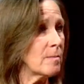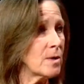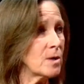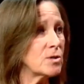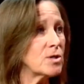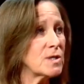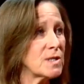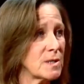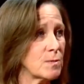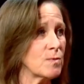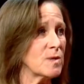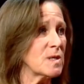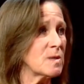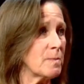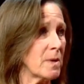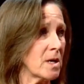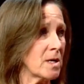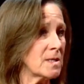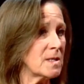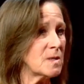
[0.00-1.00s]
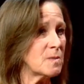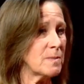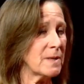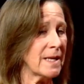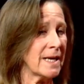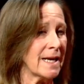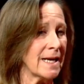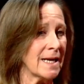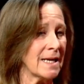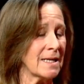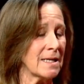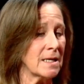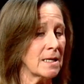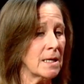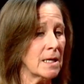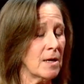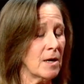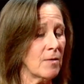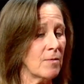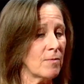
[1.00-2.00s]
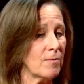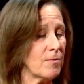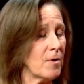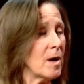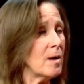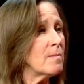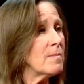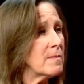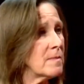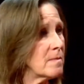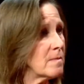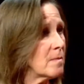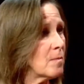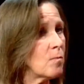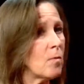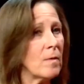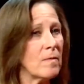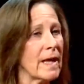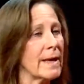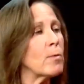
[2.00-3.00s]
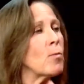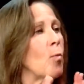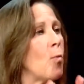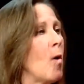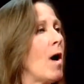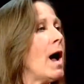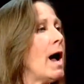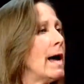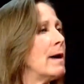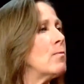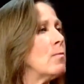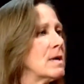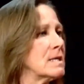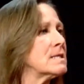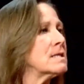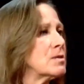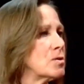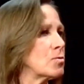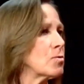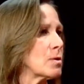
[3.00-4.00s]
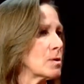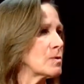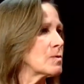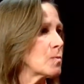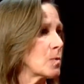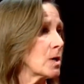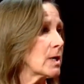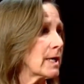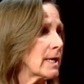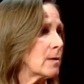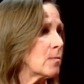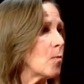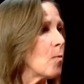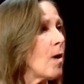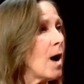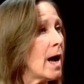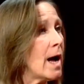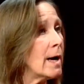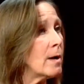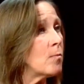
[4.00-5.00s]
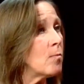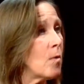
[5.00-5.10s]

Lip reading: emergency response plan from, like, why wasn't DORS working? Why